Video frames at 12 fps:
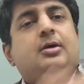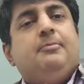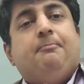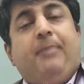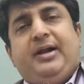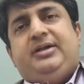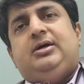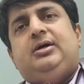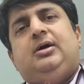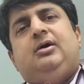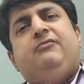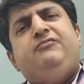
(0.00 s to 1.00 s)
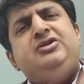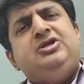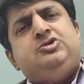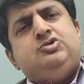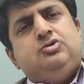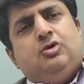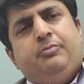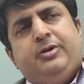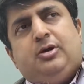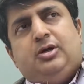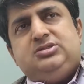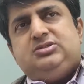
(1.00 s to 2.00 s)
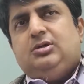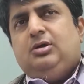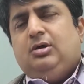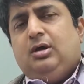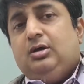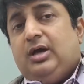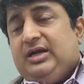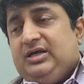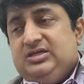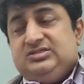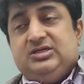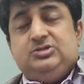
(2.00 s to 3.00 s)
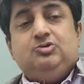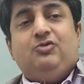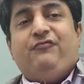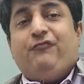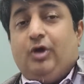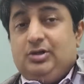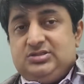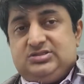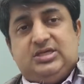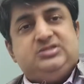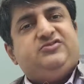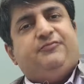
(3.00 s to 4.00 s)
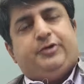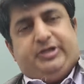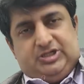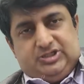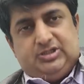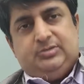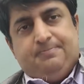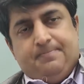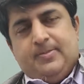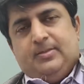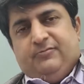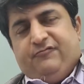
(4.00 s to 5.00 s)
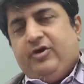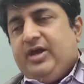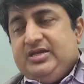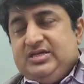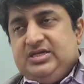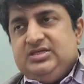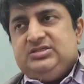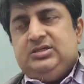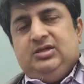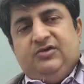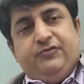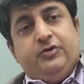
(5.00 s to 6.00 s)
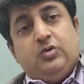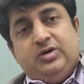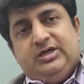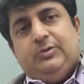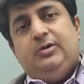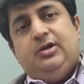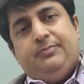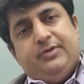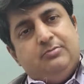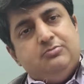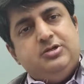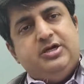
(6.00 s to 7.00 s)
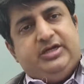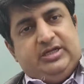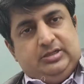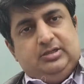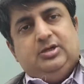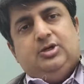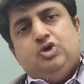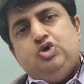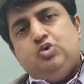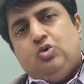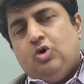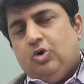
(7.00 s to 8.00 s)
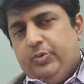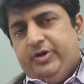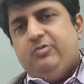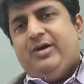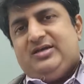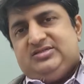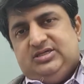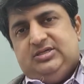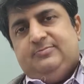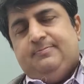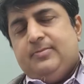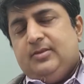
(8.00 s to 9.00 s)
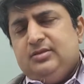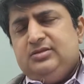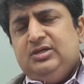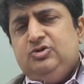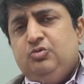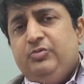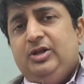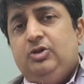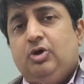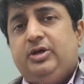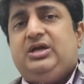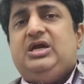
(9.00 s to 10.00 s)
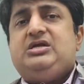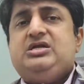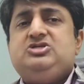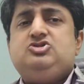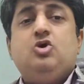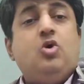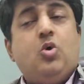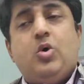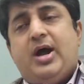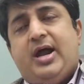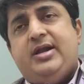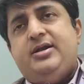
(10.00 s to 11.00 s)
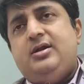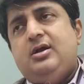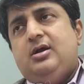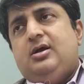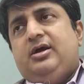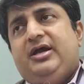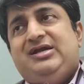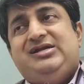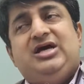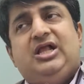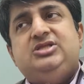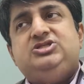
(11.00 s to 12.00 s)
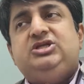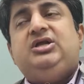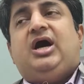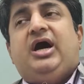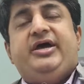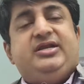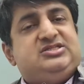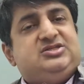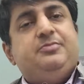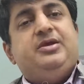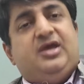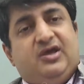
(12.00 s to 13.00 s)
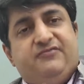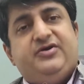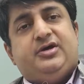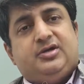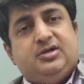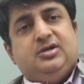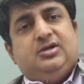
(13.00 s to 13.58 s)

But we need to know, because at least there is no false sense of protection. For any reason, if you don't develop immunity to COVID vaccine, then you will not at least go and indulge in high risk behavior,